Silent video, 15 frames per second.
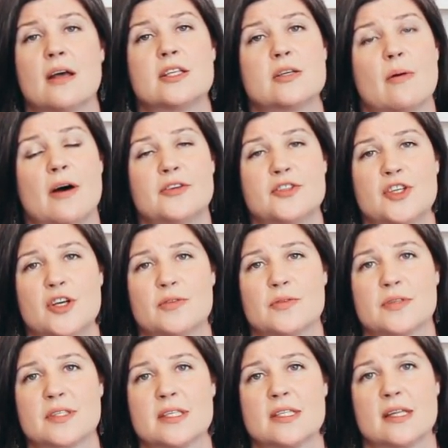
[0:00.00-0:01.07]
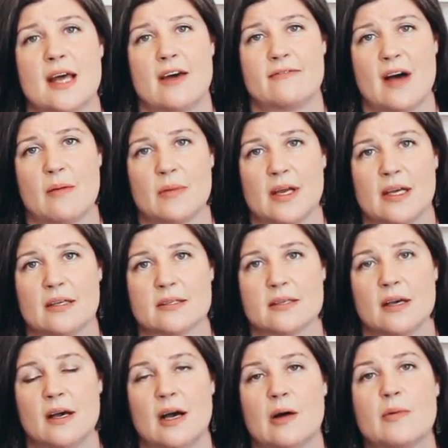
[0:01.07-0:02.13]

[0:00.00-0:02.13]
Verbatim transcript: to our students and to their families.